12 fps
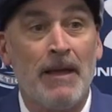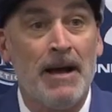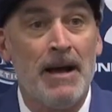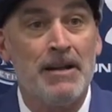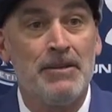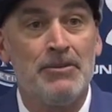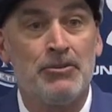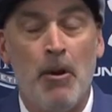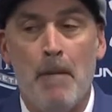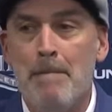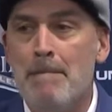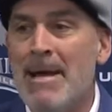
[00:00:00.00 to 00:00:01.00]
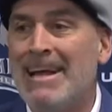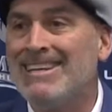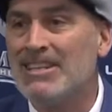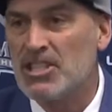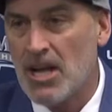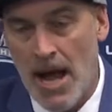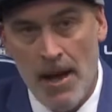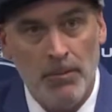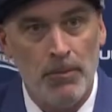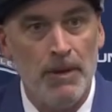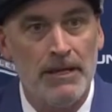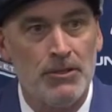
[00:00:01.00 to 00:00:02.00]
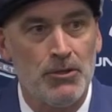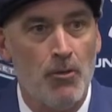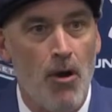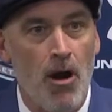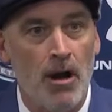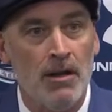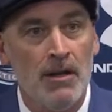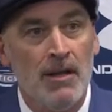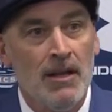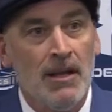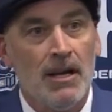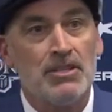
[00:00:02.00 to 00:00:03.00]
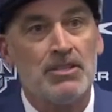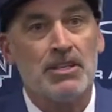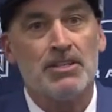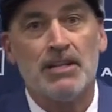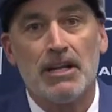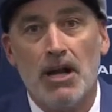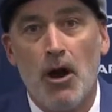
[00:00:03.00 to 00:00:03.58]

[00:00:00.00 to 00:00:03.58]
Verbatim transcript: Uh, tremendous compliment to our assistant